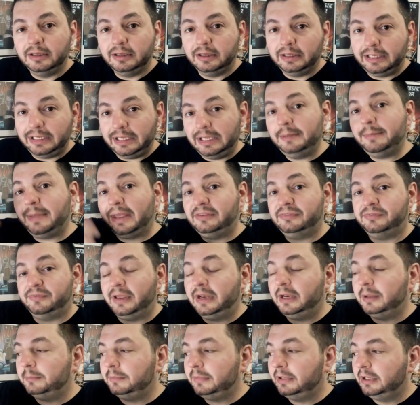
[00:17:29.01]
him as
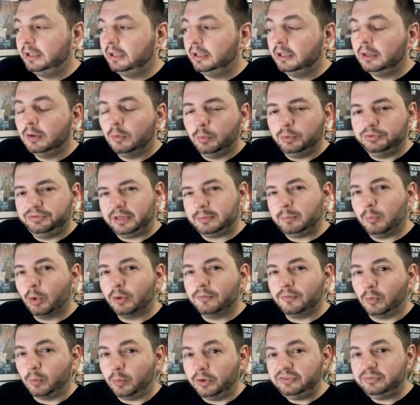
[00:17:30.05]
Venom, was like more
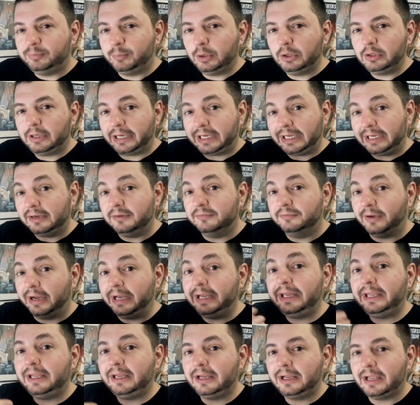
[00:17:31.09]
of a whisper, like an
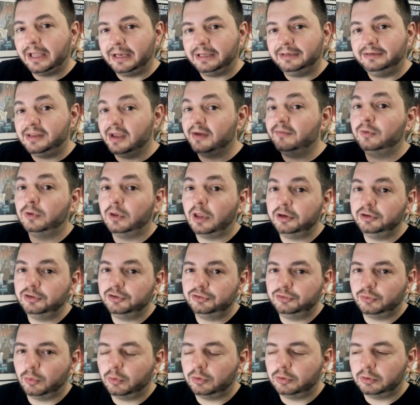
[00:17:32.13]
inviting kind of devil on your
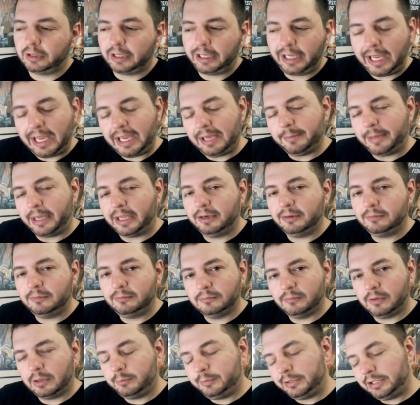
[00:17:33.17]
shoulder, like, hey man,
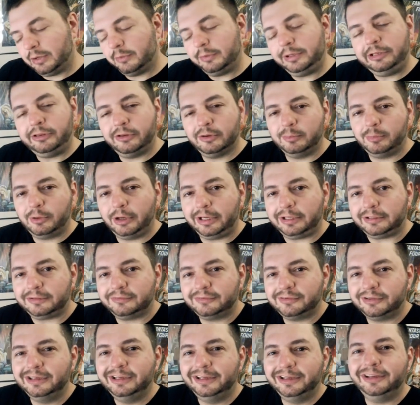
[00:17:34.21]
why don't we go eat their
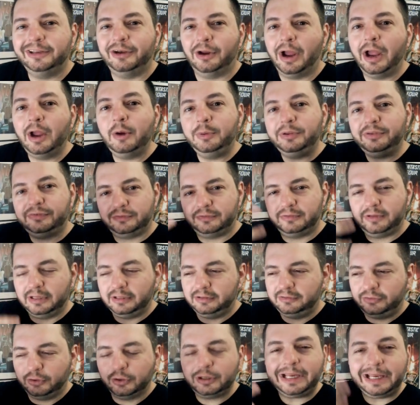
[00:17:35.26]
brains? You know, I always
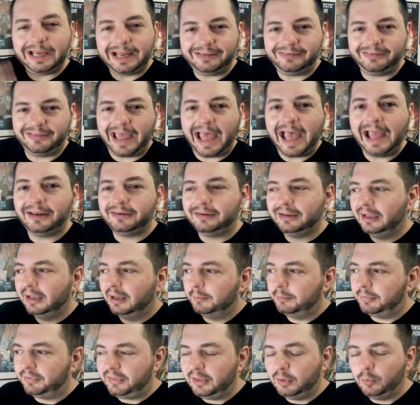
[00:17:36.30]
took it as that,
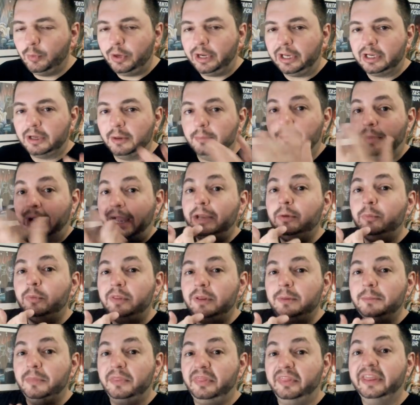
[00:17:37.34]
but then when it combined with
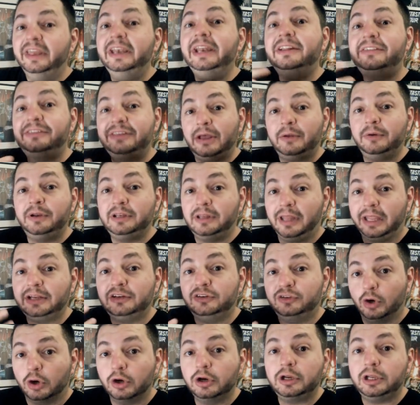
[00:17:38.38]
them, then it sounded like
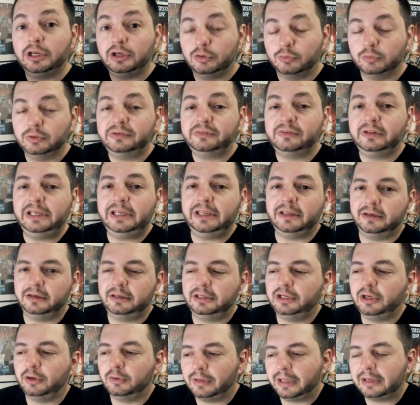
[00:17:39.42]
dark and grisly and,
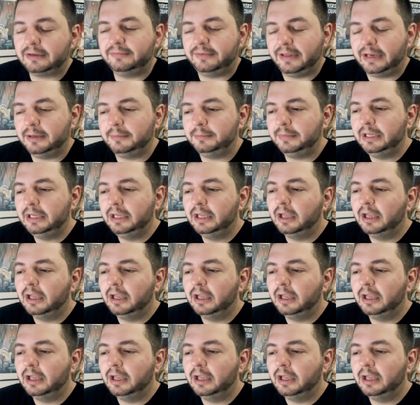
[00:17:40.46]
you know, like Venom.